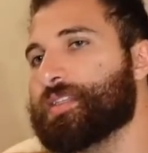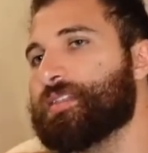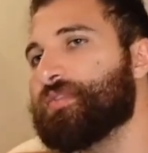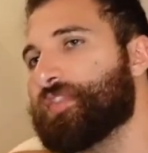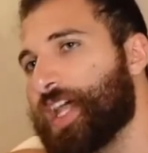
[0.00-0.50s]

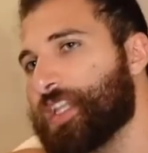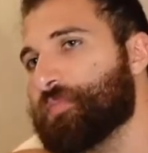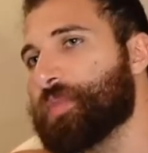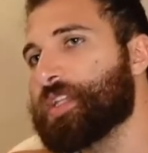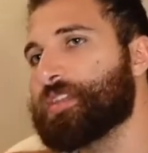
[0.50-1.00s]

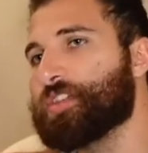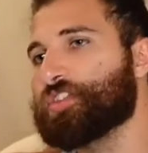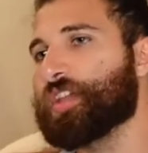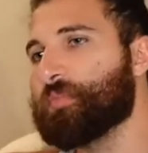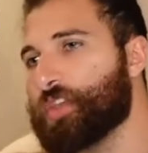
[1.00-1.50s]
development
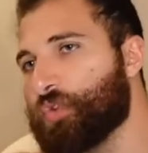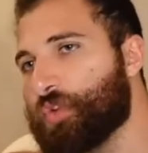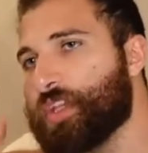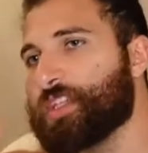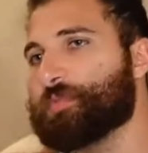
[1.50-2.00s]
is something
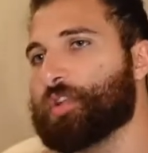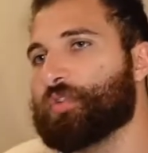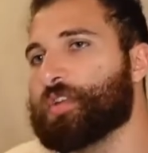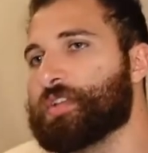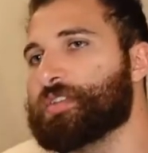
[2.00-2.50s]
we
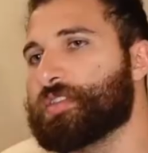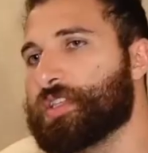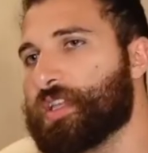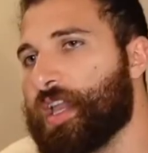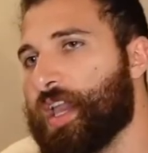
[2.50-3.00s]

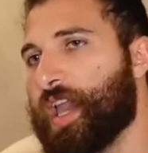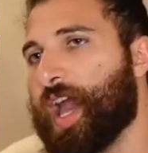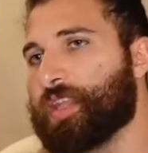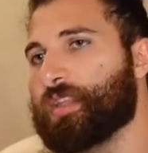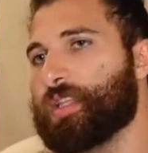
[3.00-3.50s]
experience
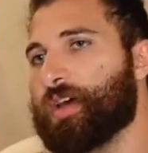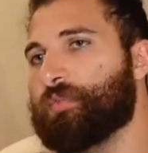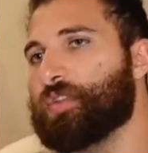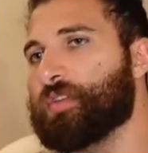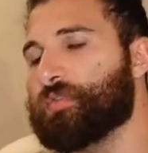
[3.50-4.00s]
at the
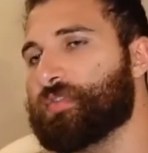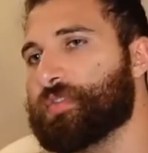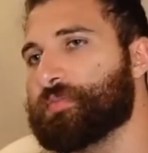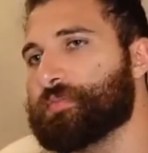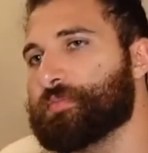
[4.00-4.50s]
level of
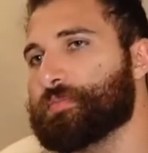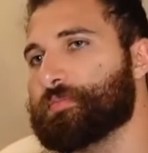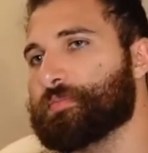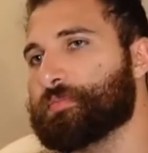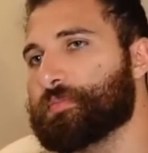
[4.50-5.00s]

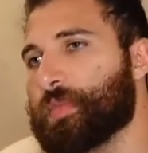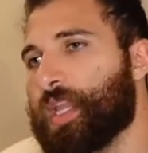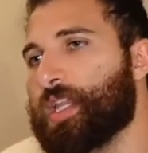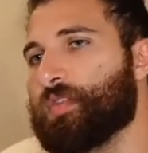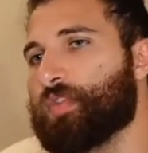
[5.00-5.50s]

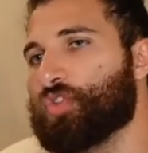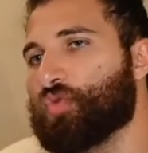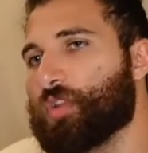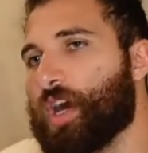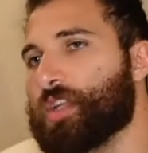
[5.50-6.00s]

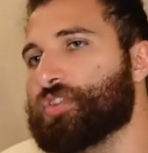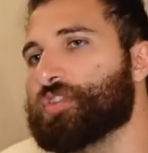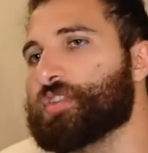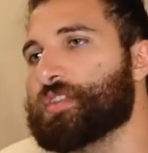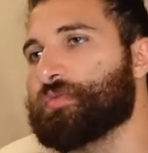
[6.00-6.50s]
individual
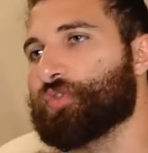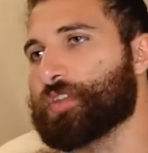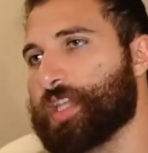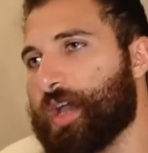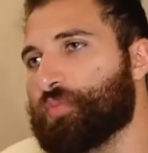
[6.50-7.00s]
consciousness. For
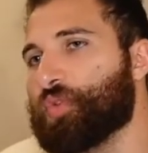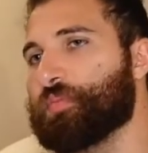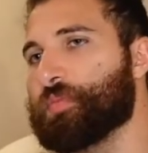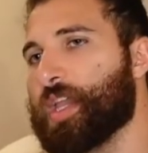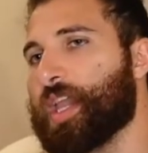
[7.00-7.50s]
example,
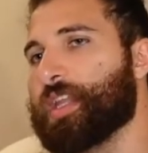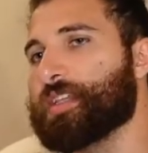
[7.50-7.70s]
an